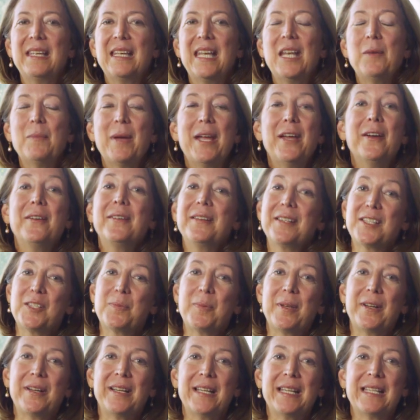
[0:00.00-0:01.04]
In my own
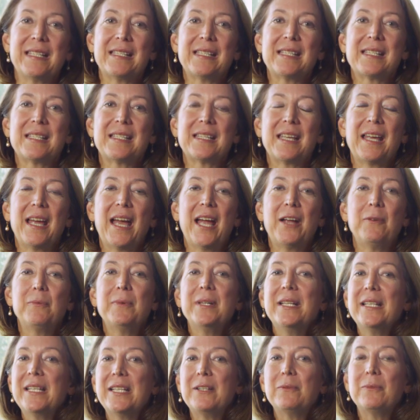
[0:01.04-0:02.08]
experience, I
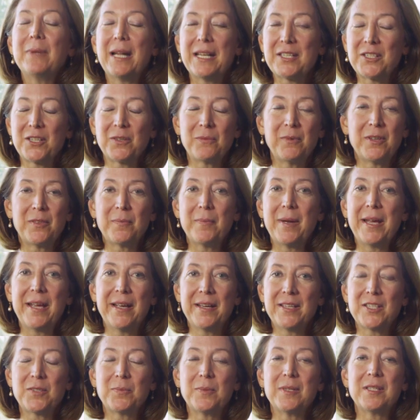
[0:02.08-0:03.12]
really wrestled with my
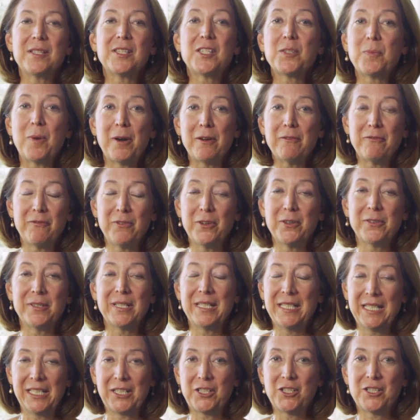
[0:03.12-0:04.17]
husband's
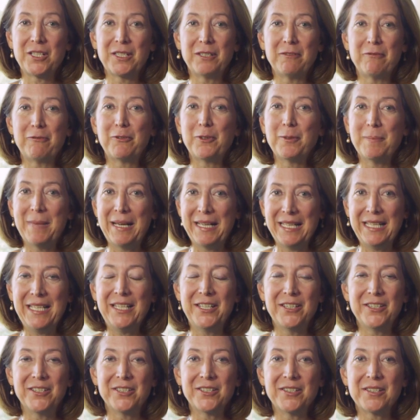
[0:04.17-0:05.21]
smartphone addiction for many
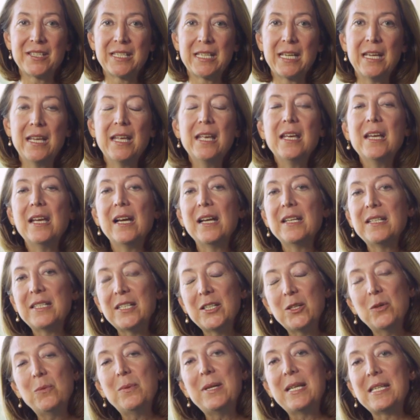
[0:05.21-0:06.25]
years
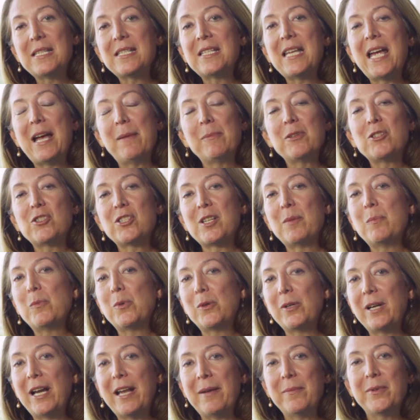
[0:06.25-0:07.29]
until we established some
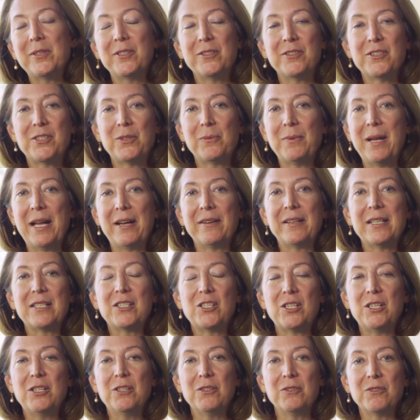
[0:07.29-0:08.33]
parameters around
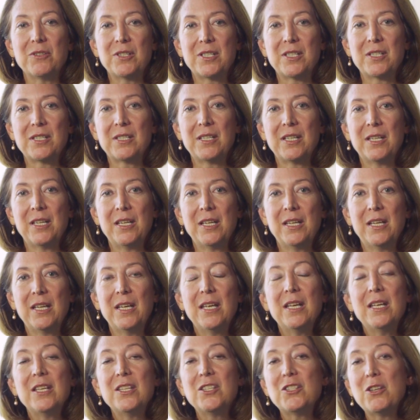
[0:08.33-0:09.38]
its use.
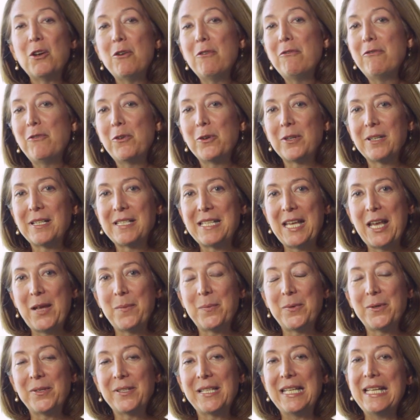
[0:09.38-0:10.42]
So, for
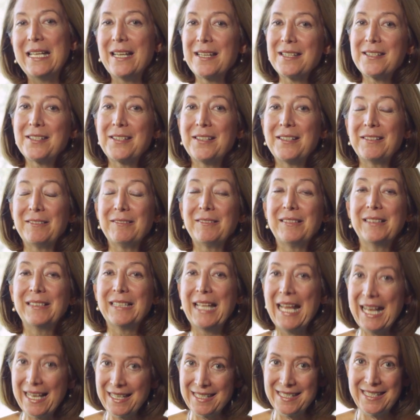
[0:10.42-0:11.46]
example, he doesn't
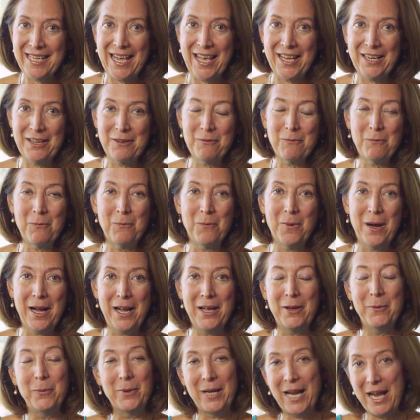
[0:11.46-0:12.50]
glance at it
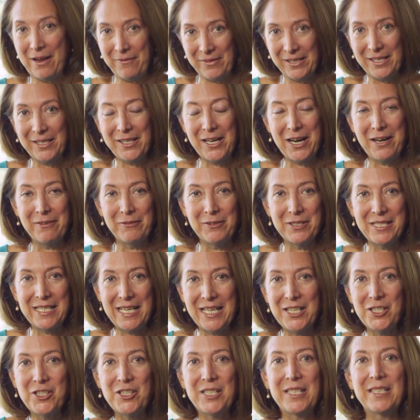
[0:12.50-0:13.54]
while we're having a
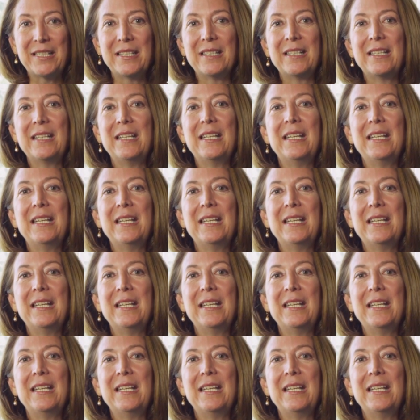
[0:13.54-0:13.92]
conversation.